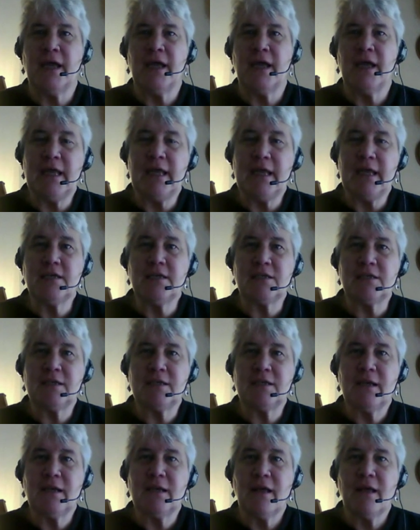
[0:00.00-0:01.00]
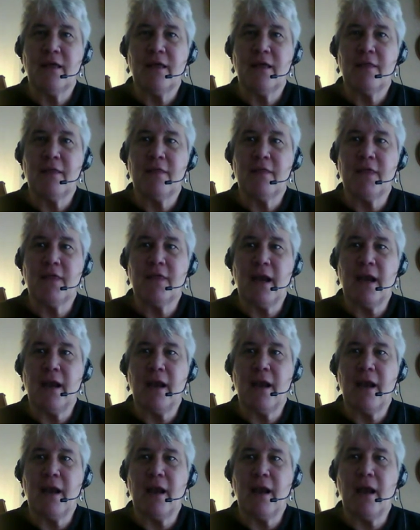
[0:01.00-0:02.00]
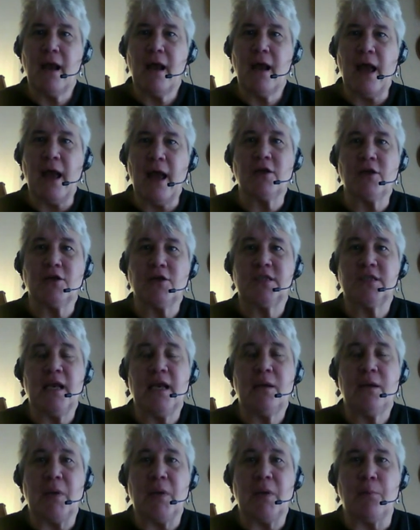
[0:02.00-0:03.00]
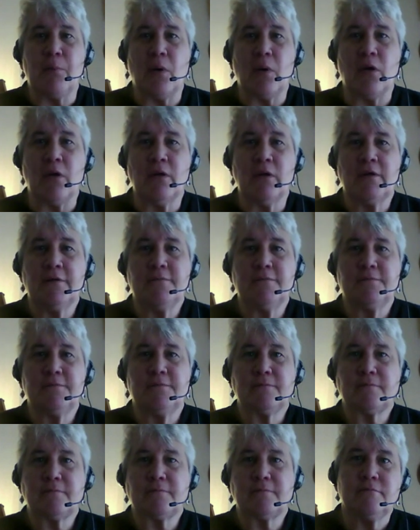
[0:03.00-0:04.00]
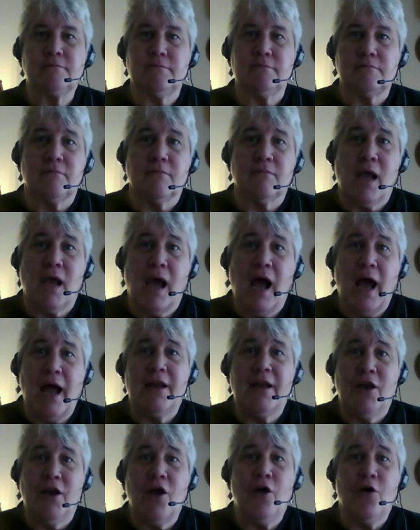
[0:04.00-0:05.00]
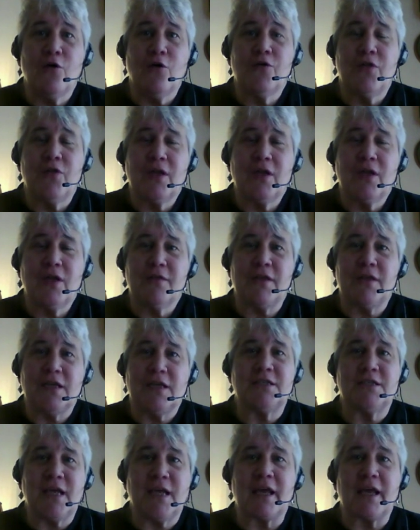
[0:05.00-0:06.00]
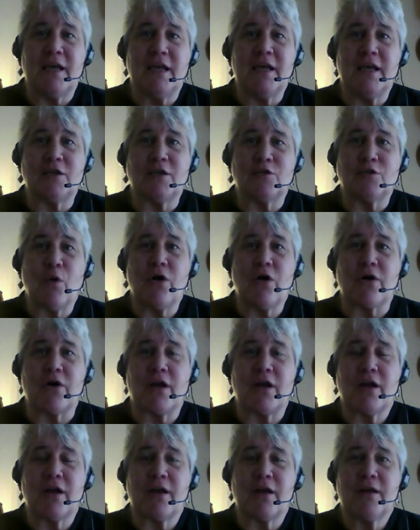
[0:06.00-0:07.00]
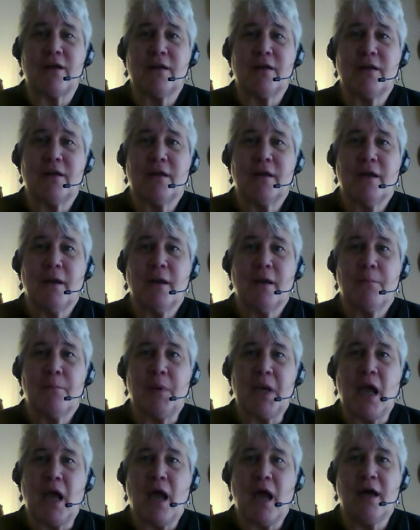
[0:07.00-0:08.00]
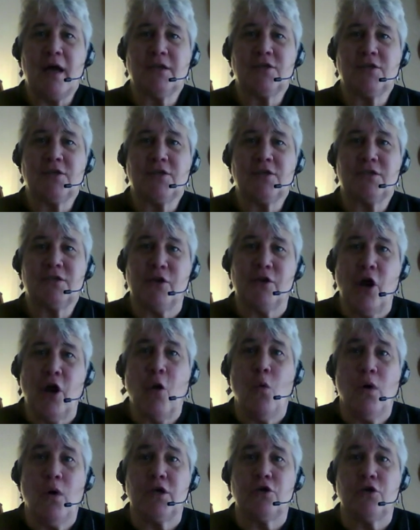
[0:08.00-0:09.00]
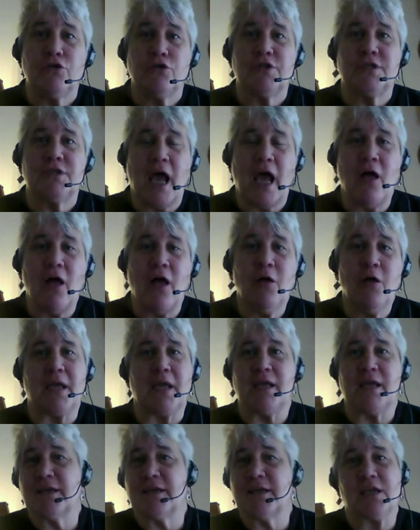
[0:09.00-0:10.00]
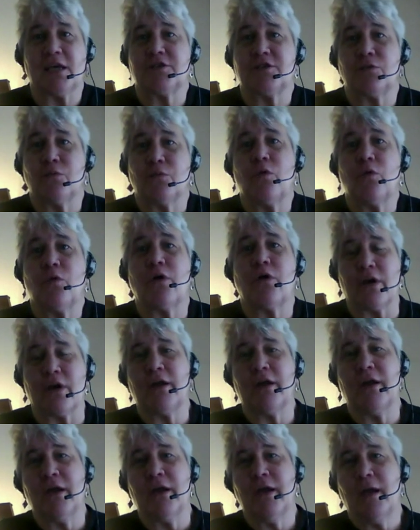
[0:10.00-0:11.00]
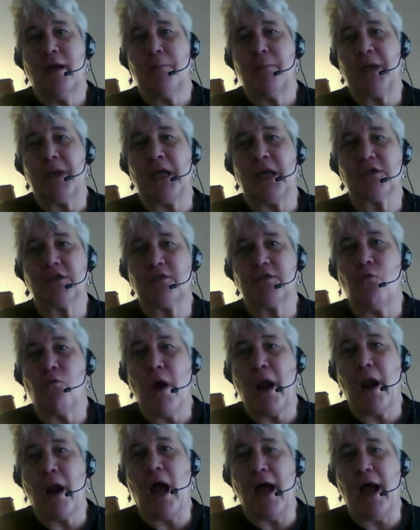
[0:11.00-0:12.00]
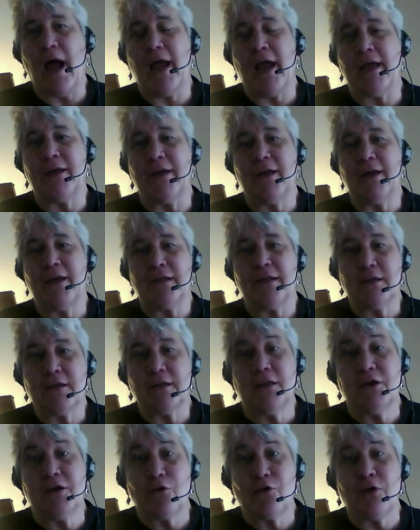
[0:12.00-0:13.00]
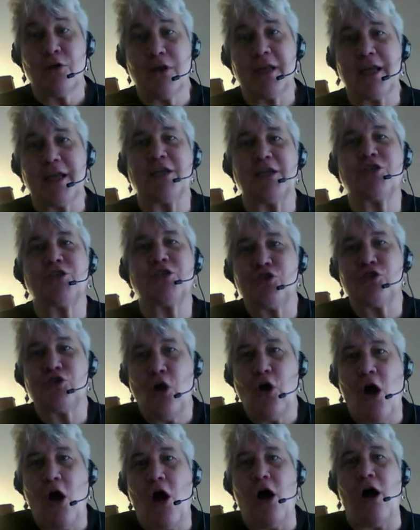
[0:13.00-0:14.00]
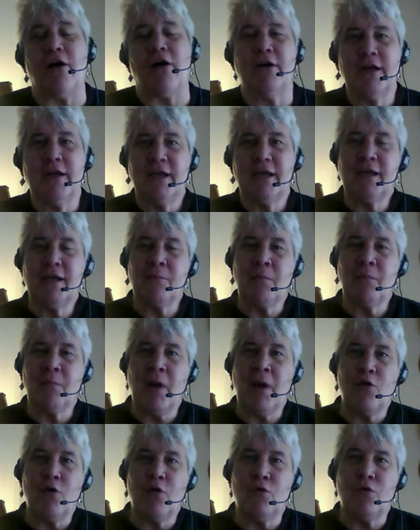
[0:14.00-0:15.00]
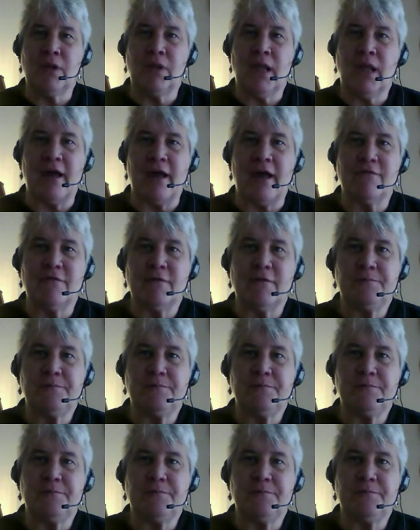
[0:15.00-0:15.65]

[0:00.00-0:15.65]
is that I could say to people, I know that these techniques work, because no one could tell me it doesn't work because of what I literally saw in my own life.